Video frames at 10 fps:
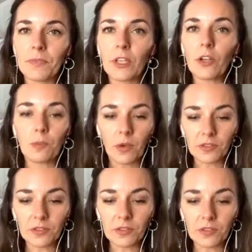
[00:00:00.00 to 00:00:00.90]
your
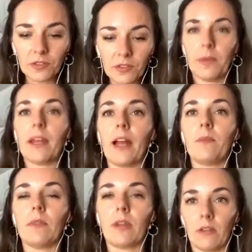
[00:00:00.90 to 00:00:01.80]
body will
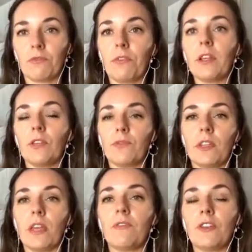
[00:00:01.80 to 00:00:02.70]
become like really,
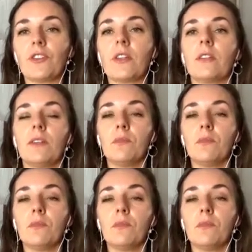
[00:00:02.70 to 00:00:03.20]
really efficient